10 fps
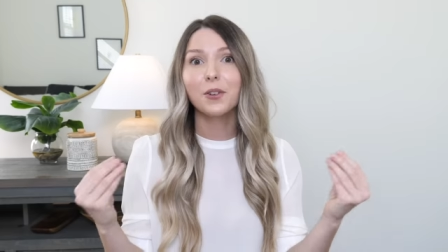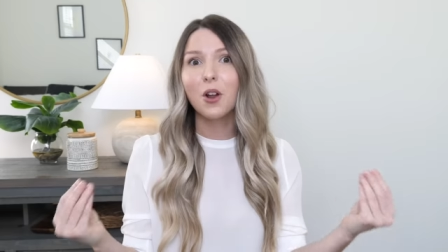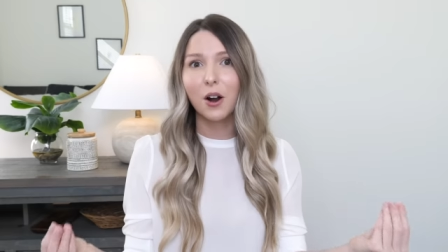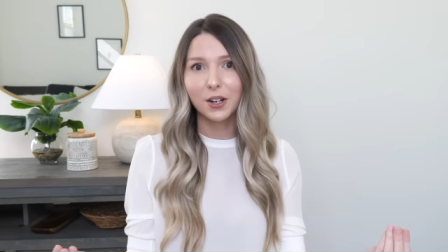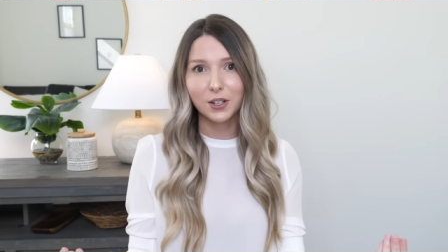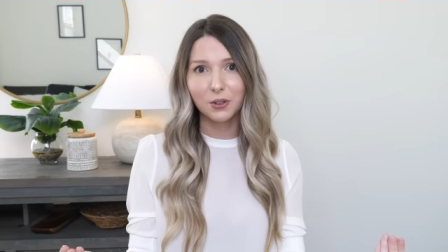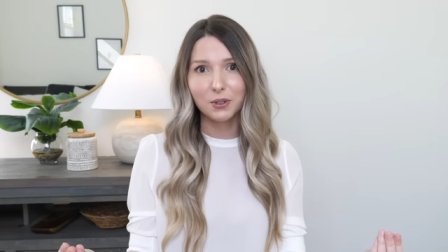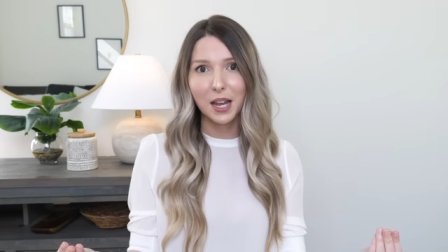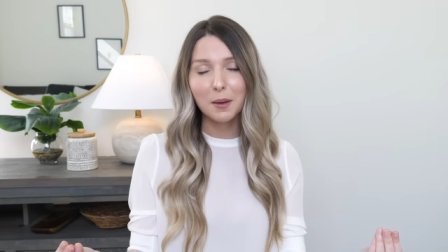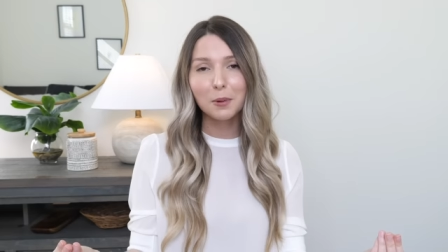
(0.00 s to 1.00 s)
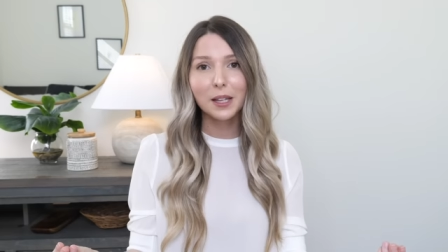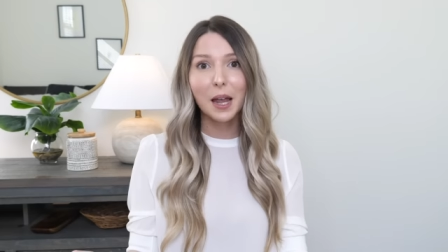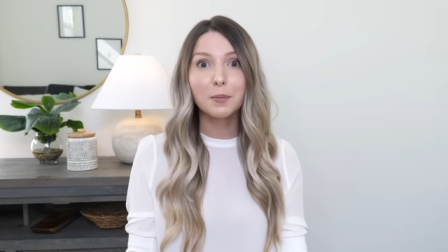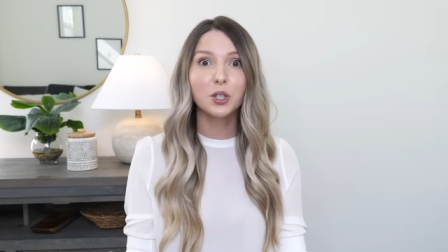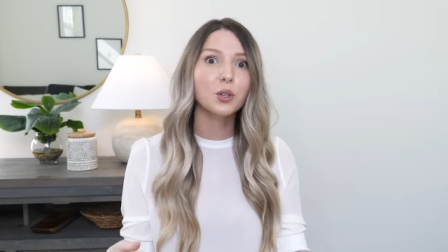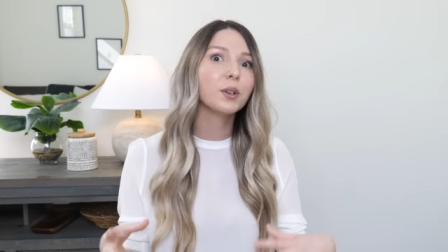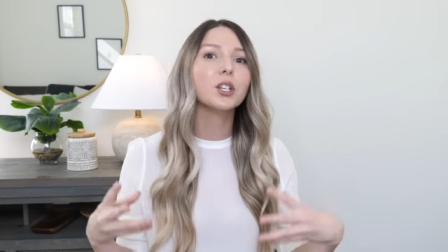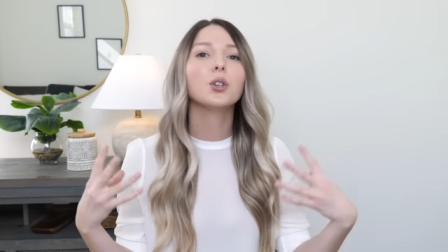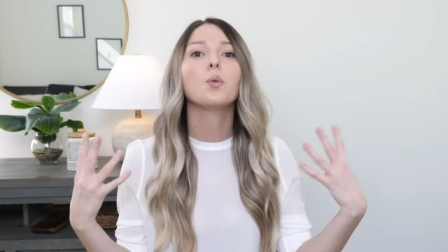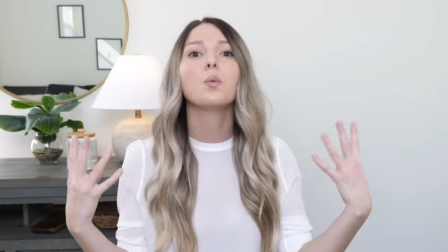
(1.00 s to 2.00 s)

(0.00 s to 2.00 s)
If you're not gonna do table lamps, you can do